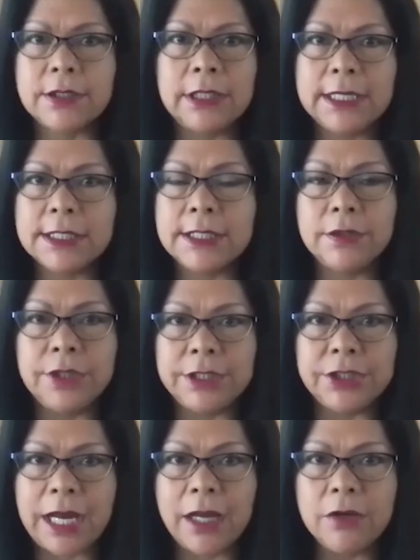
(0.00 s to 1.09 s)
as, in
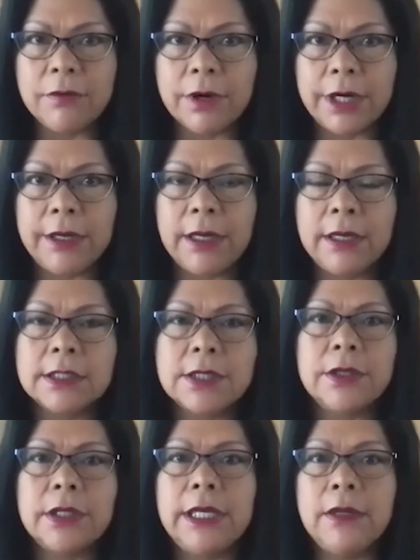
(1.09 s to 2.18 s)
January, and
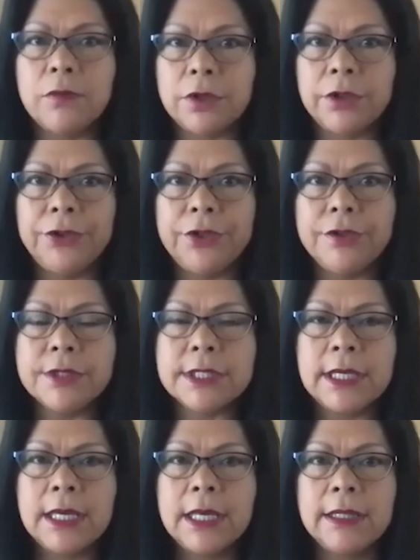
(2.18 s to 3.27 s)
certainly in world news
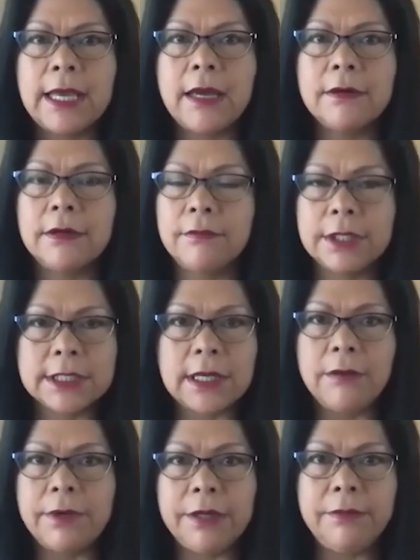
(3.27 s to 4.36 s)
that was
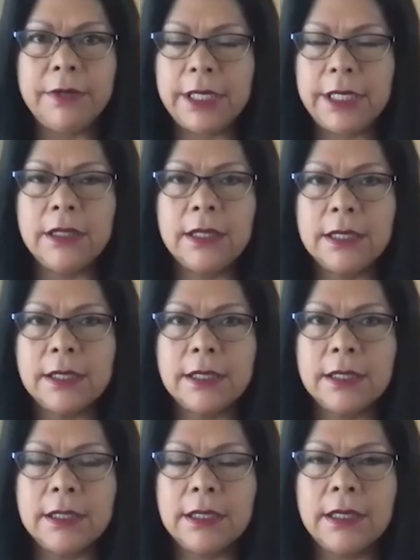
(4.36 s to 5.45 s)
already hitting the
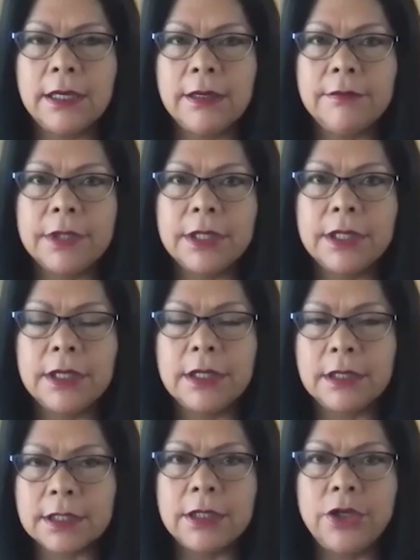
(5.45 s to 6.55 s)

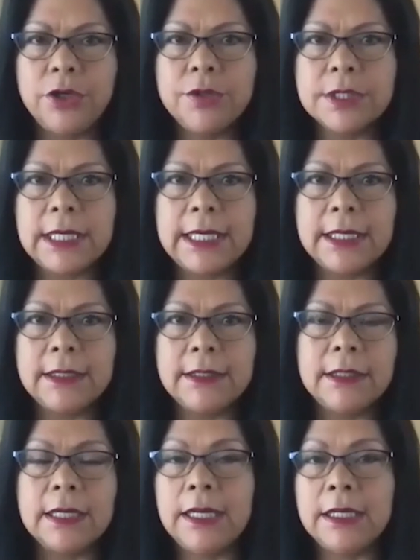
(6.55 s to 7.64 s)
news in
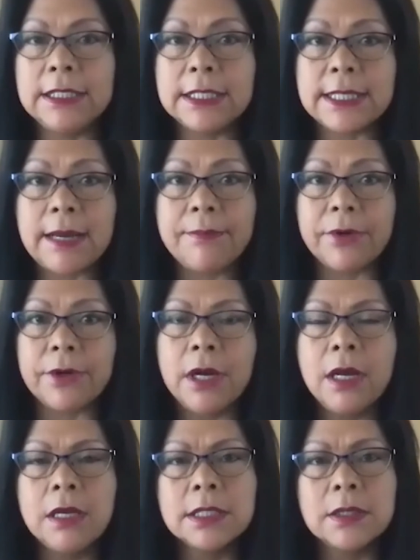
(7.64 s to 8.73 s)
December.
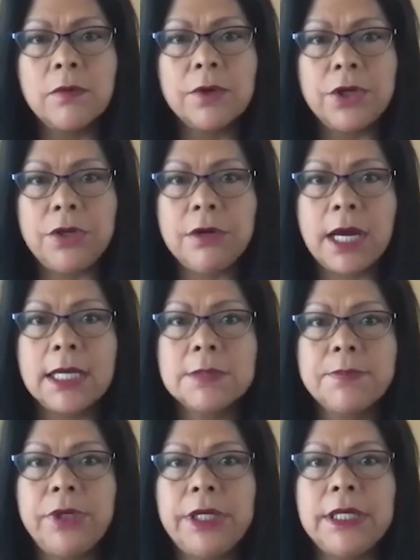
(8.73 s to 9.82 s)
So were you guys
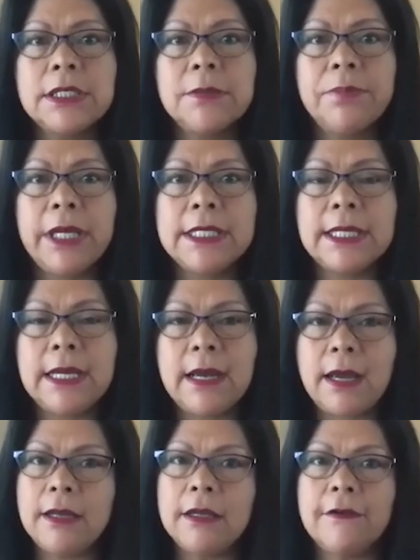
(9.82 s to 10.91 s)
putting into place any
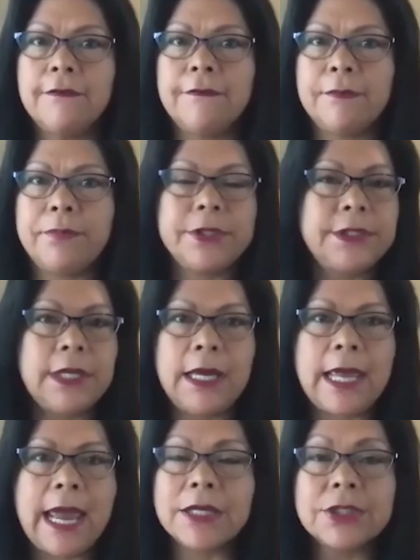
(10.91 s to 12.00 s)
kind of
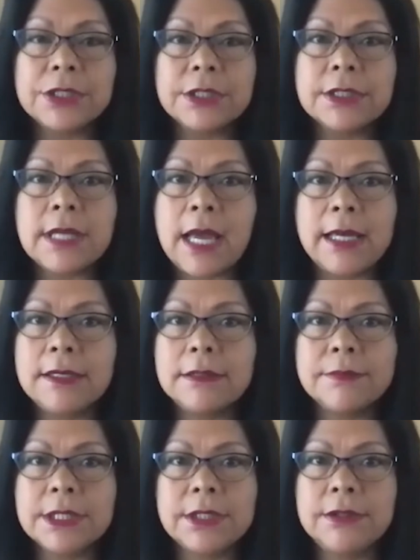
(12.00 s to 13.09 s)
action
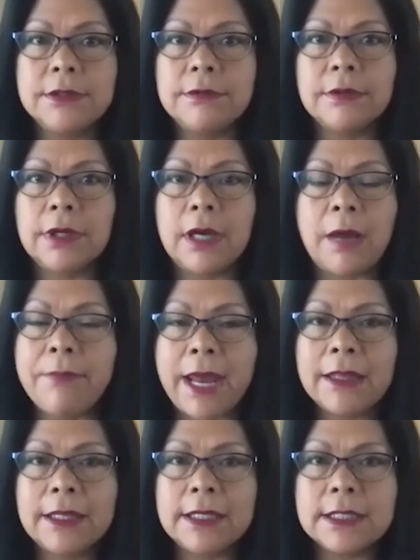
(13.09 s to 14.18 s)
items to combat
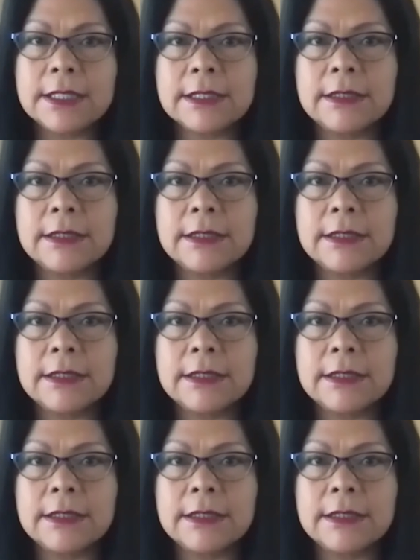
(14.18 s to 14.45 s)
this?